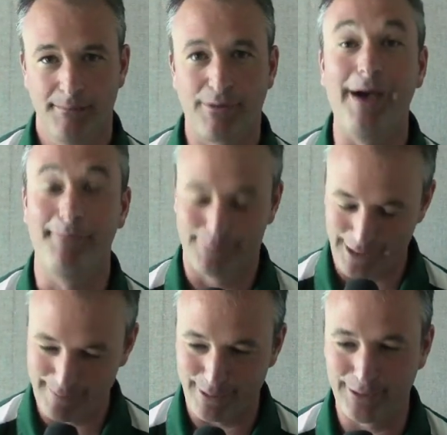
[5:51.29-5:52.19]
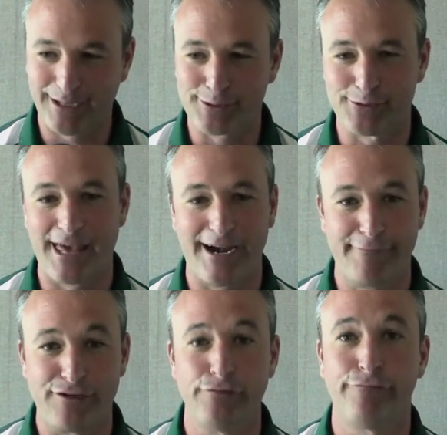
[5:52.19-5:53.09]
Primarily because there's not a
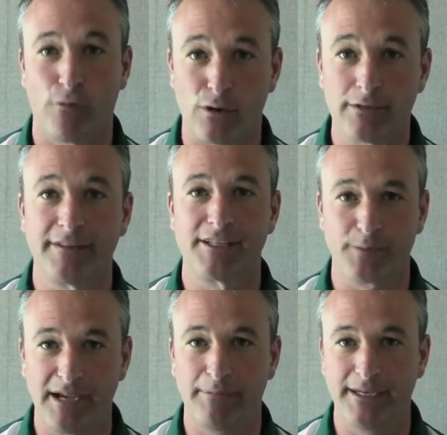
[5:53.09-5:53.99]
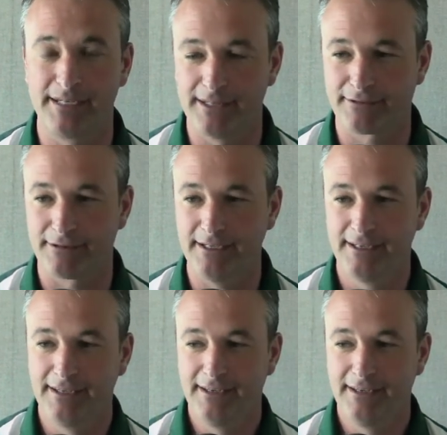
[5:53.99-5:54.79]
Division IV. That's why I played D3.